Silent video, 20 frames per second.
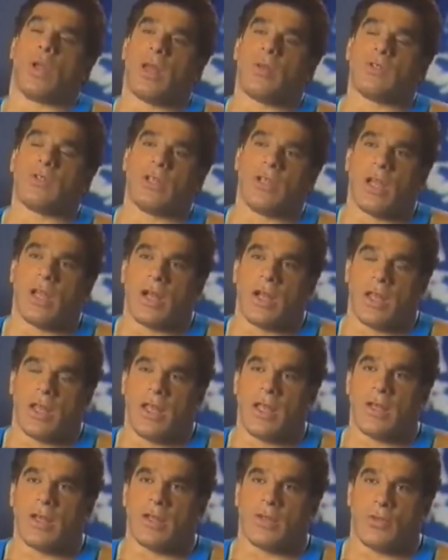I was a young
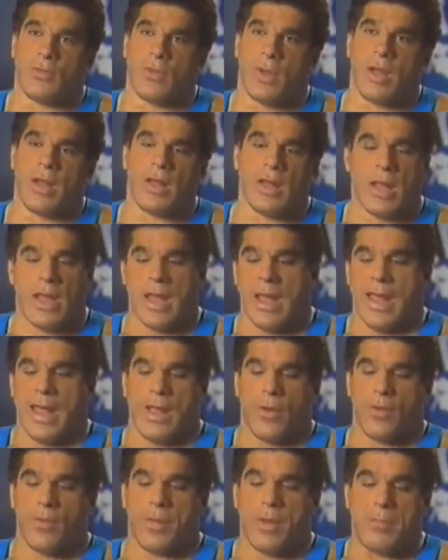kid and trained,
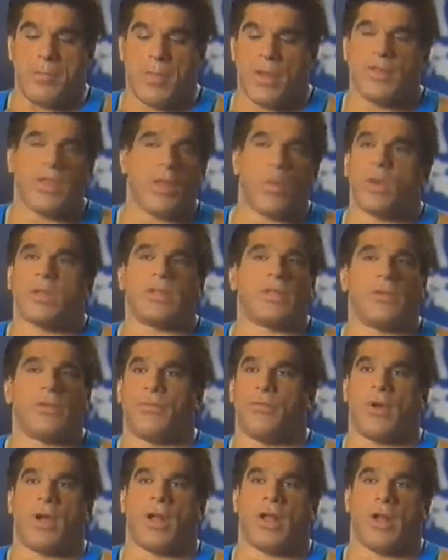it would be Monday, Wednesday,
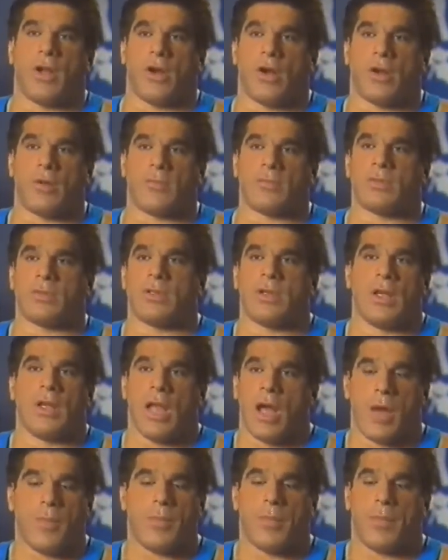Friday arm, um,
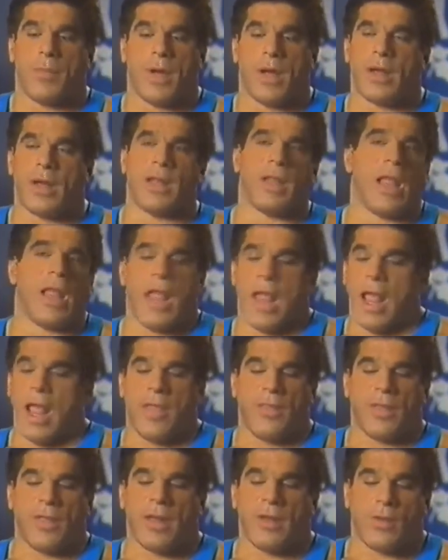upper body,
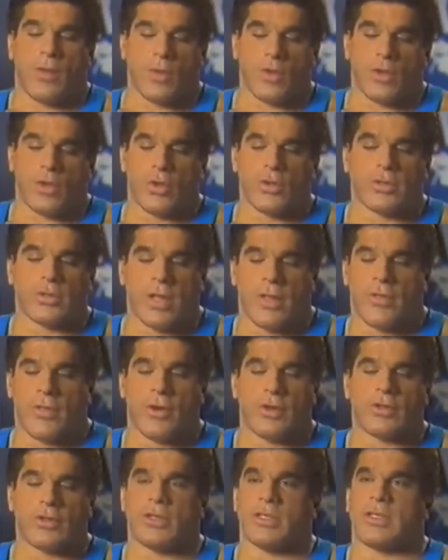and then Tuesday,
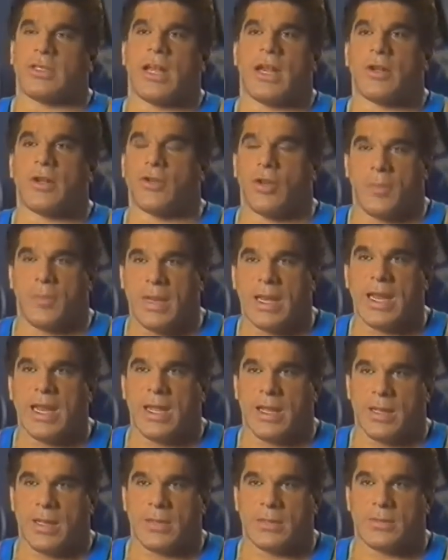Thursday, Saturday be
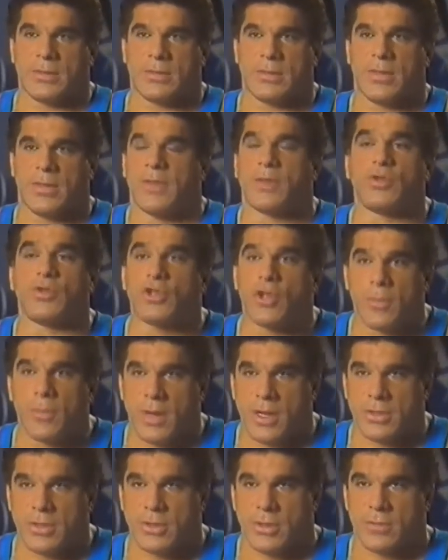leg. It was too
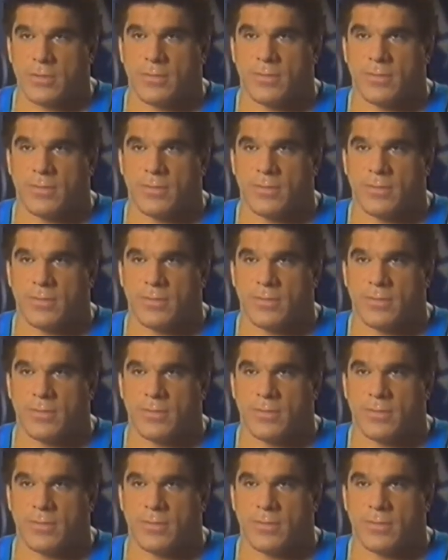much.